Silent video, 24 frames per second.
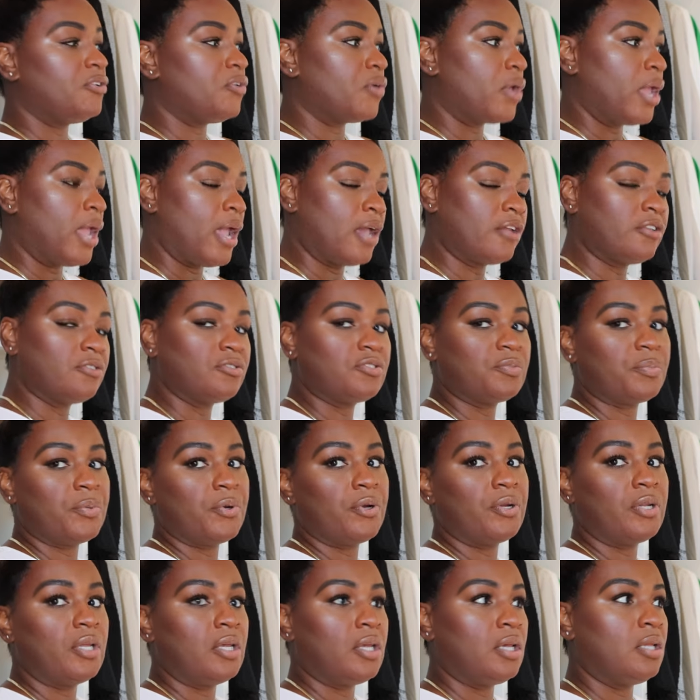your candles
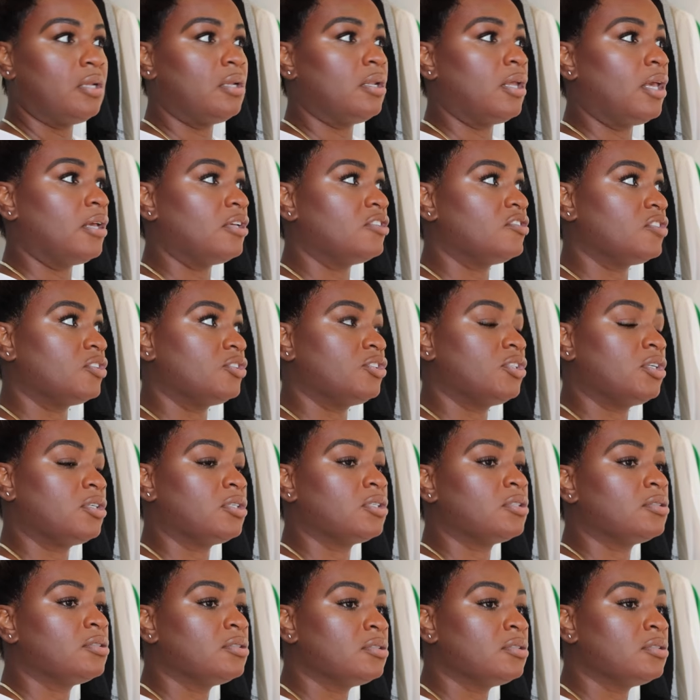burning in like such a